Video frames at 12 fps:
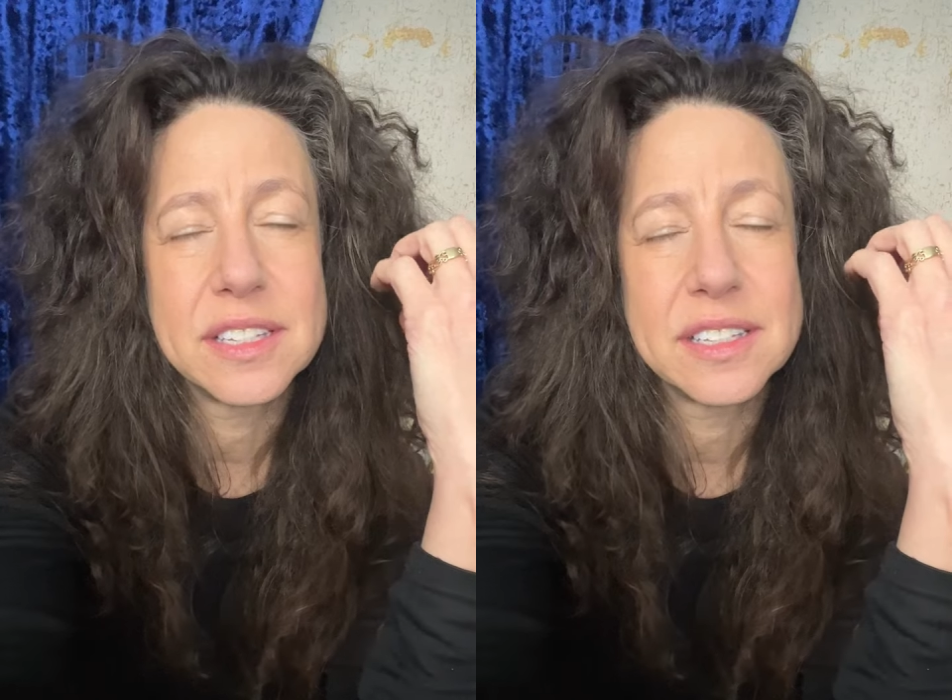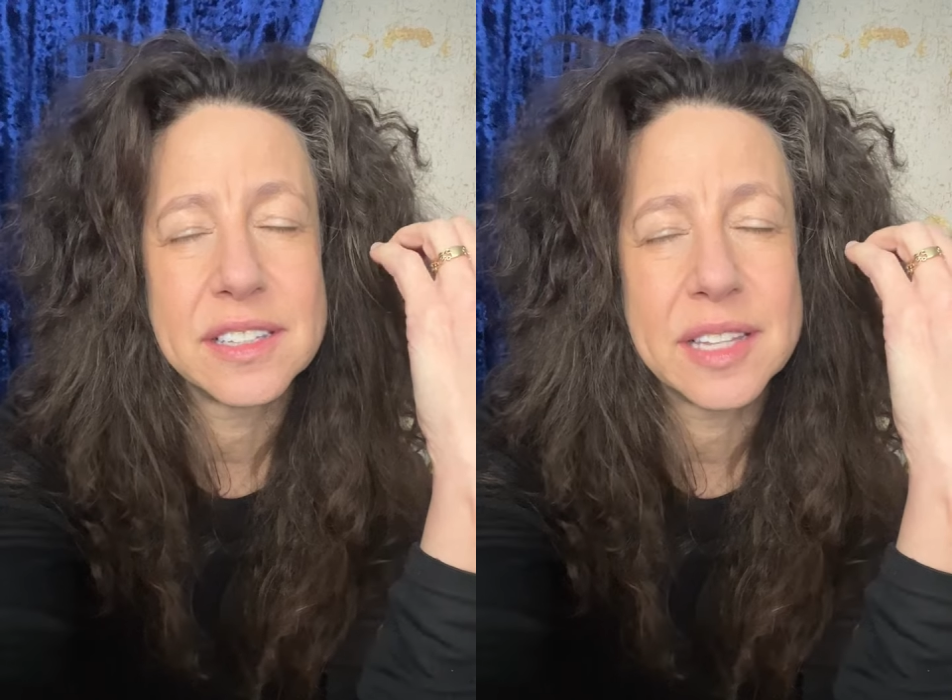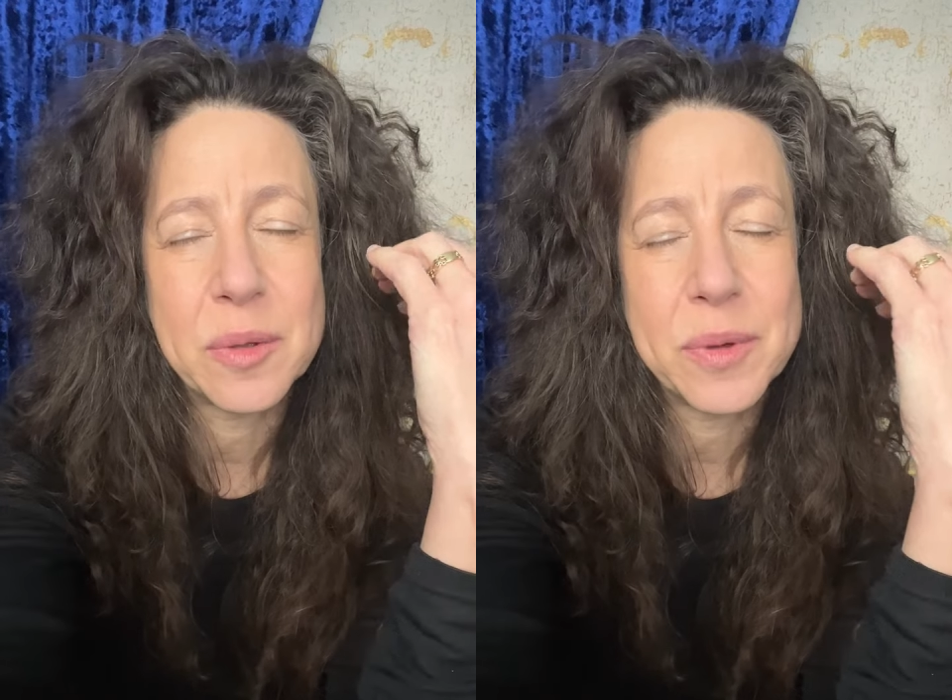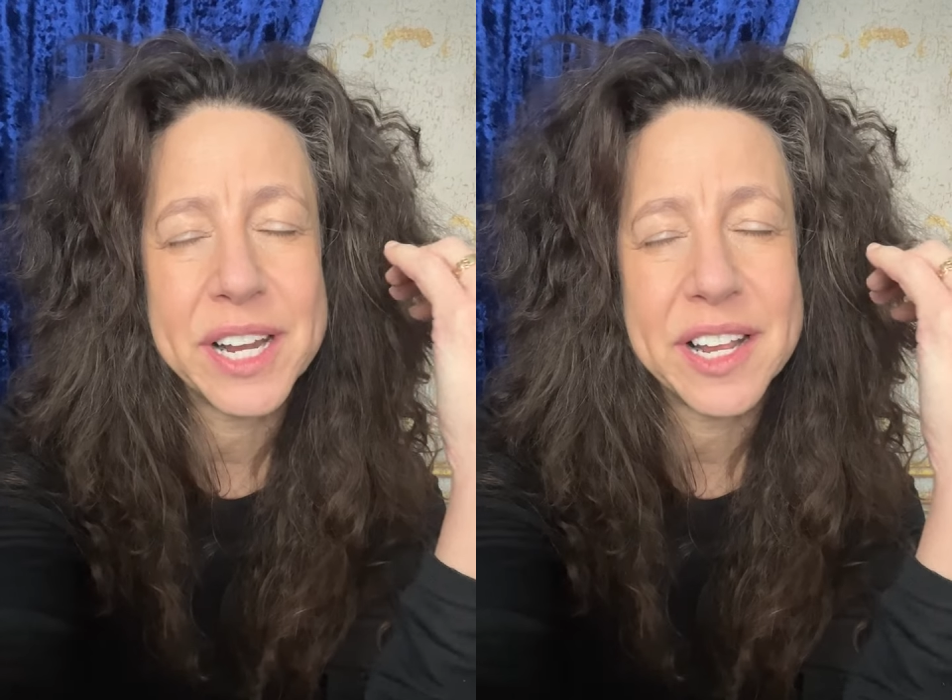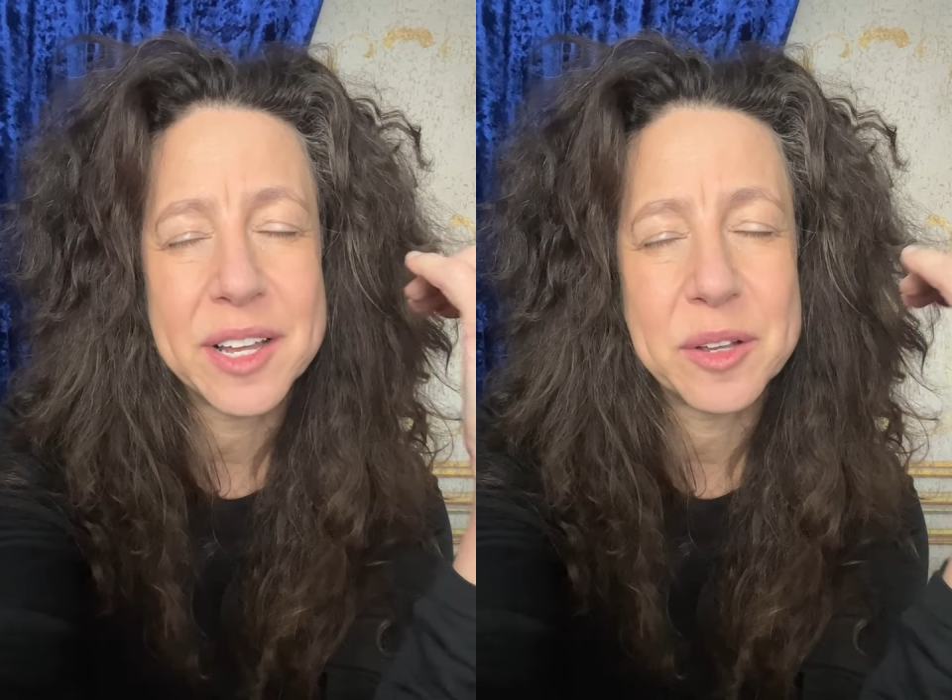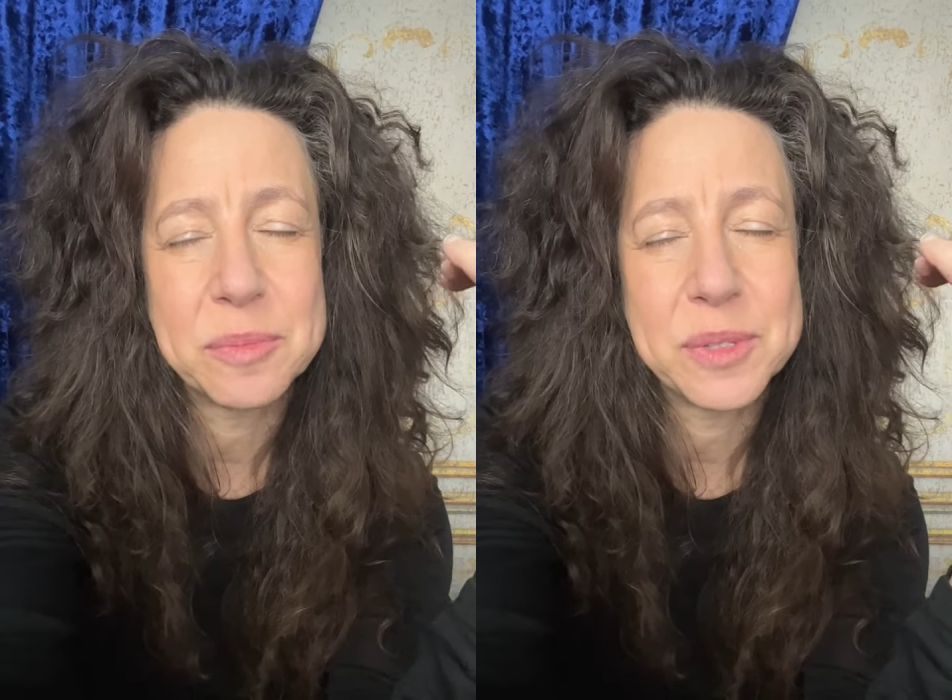they want to
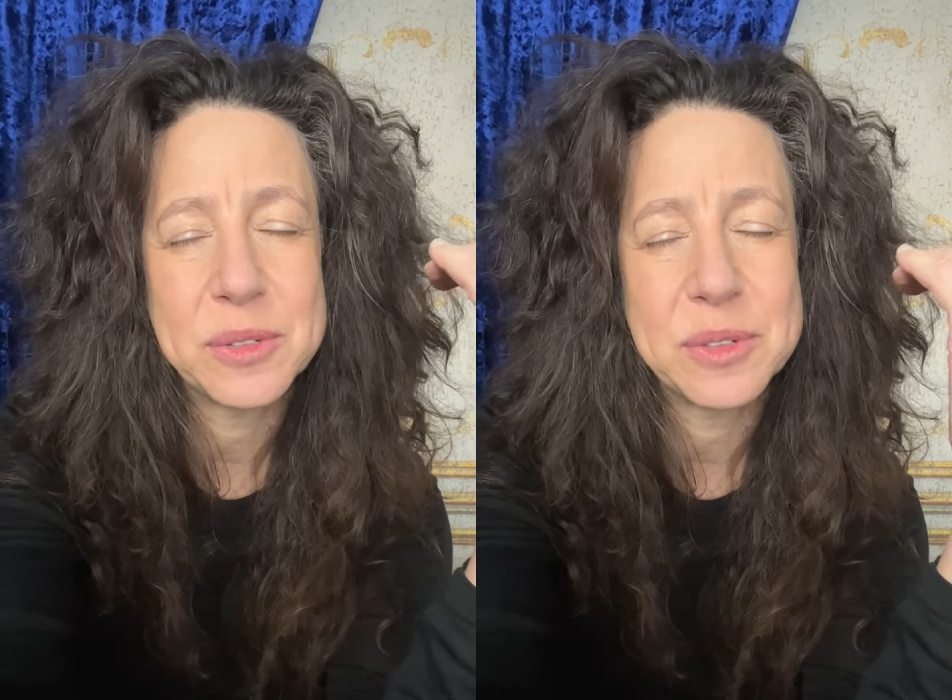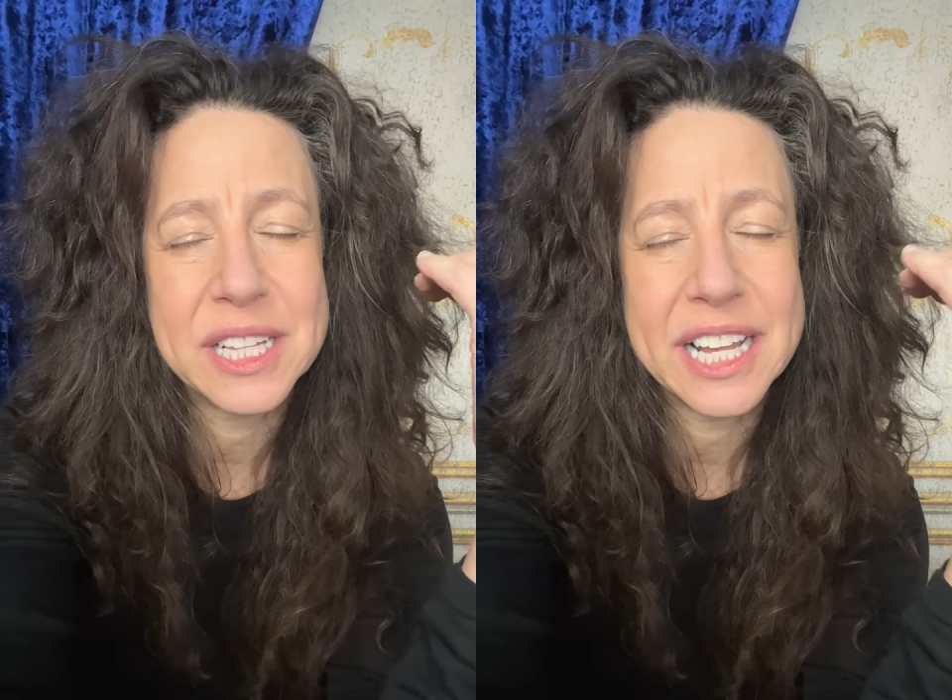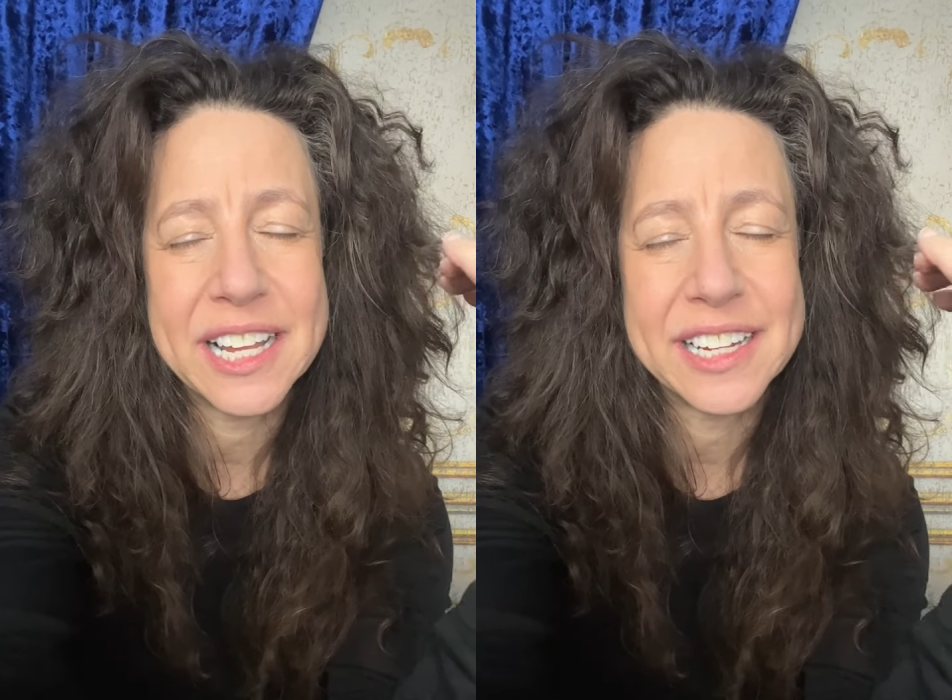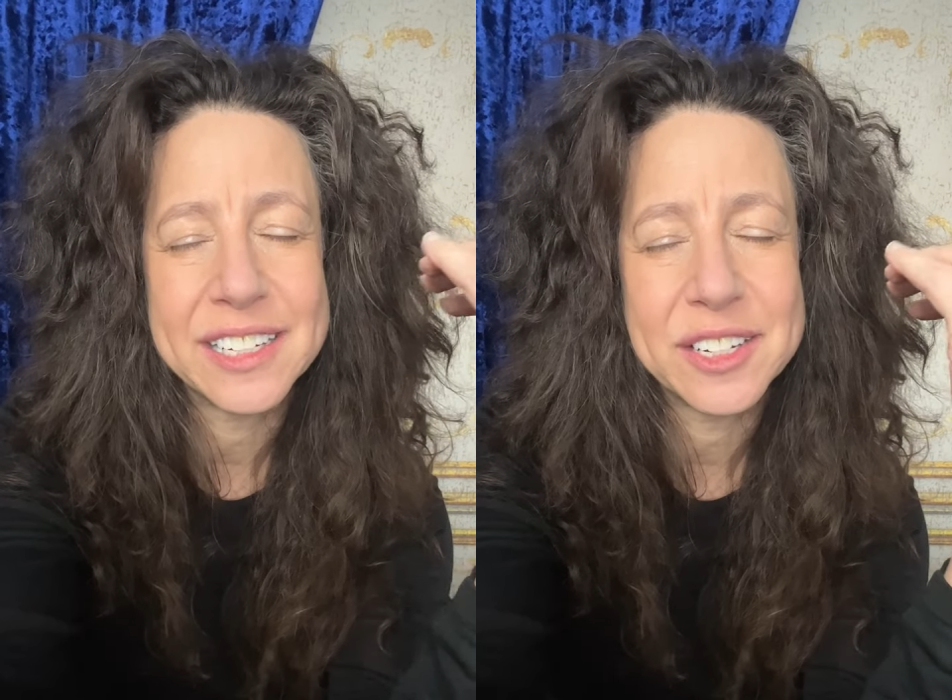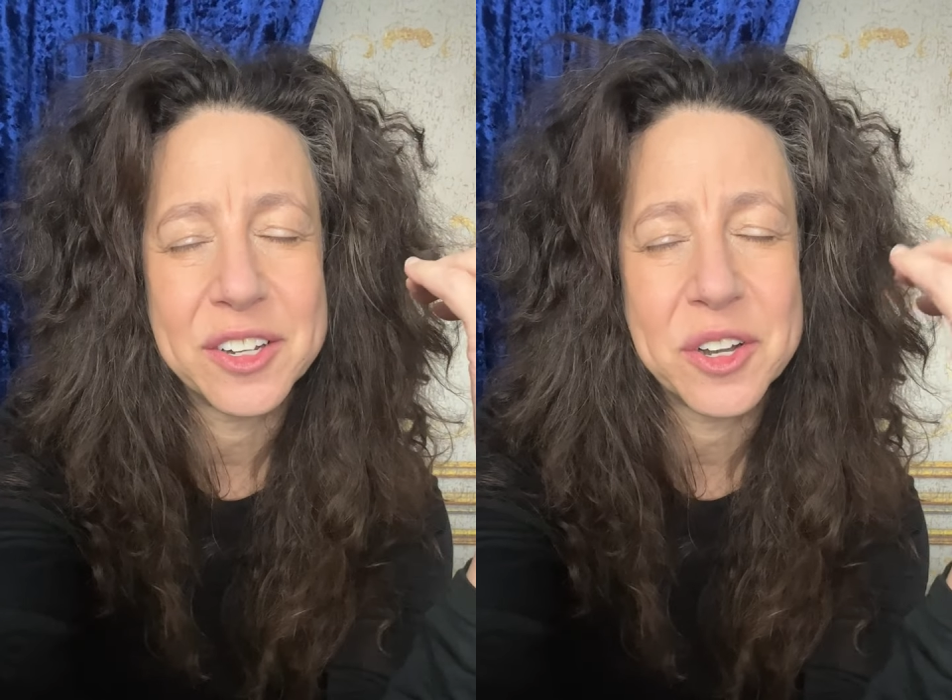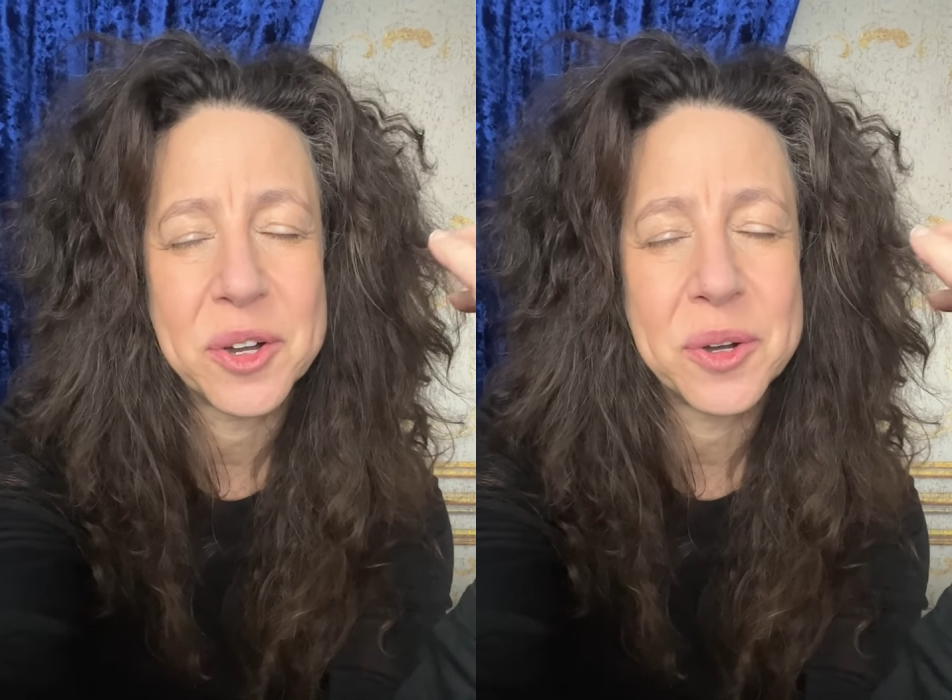help you let
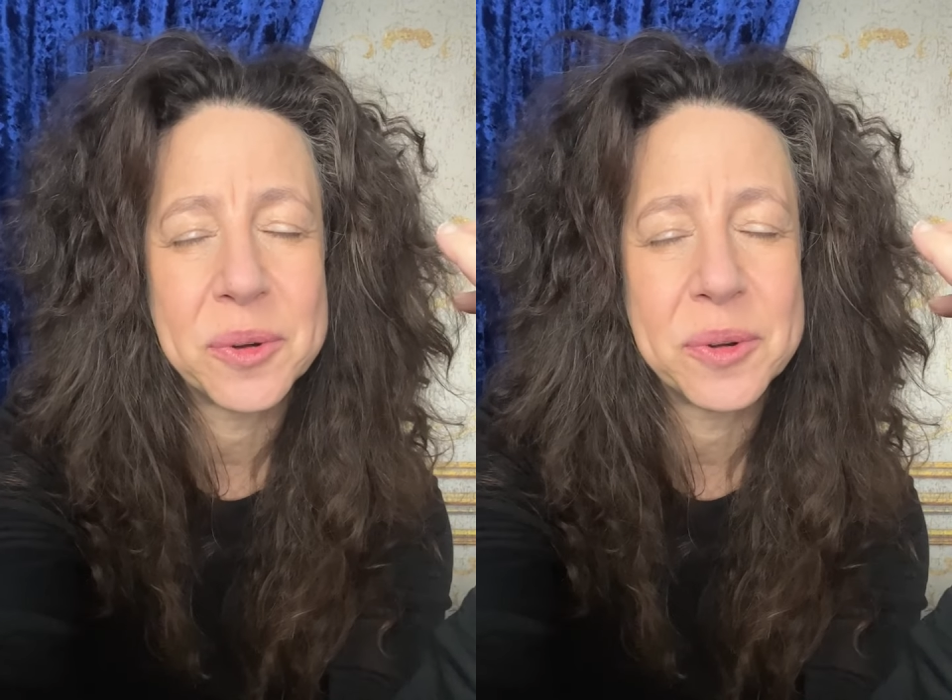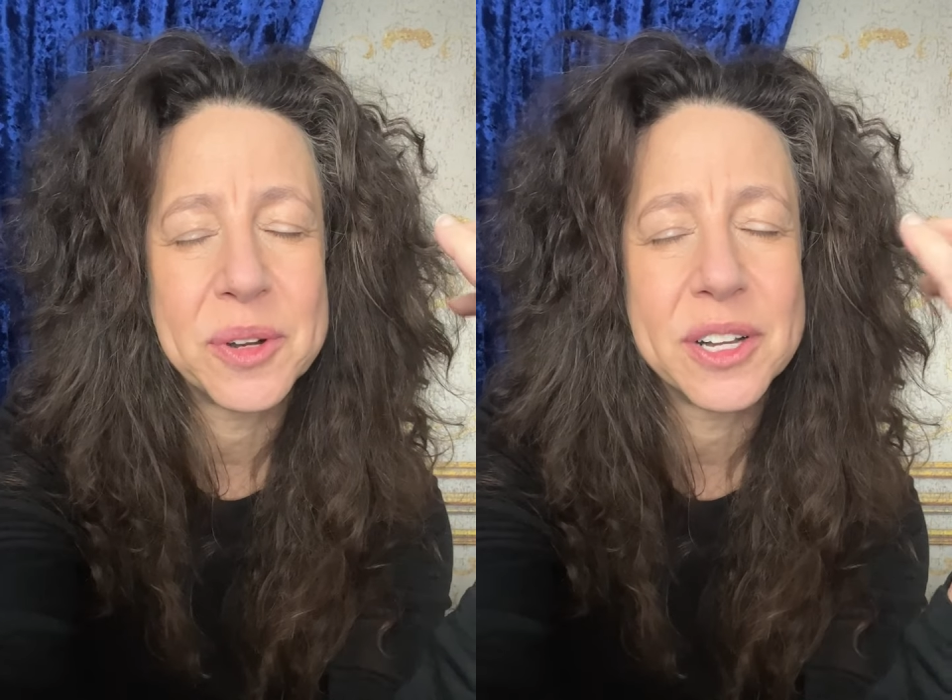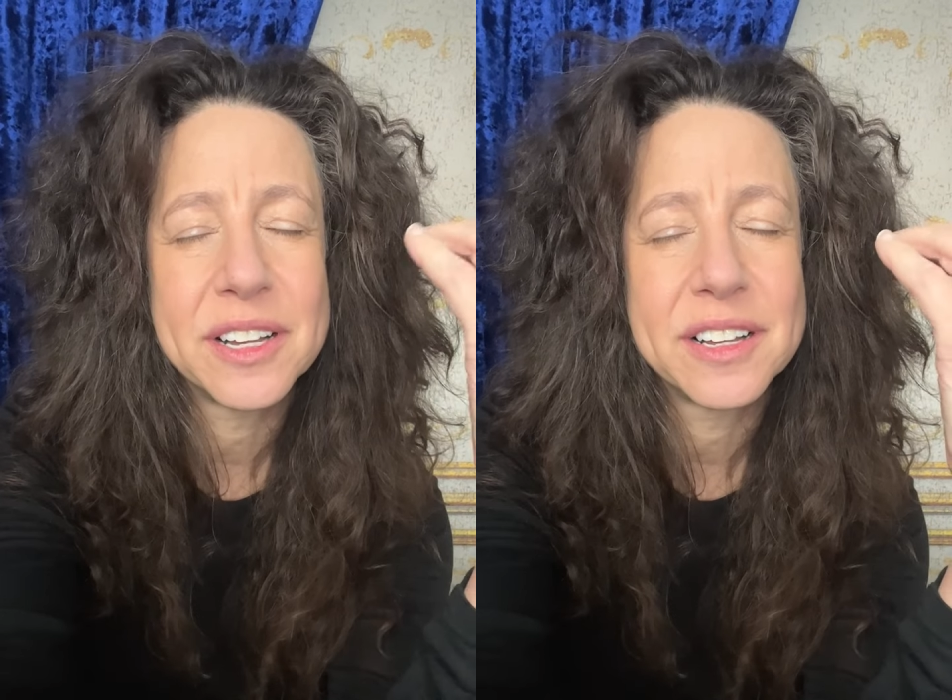go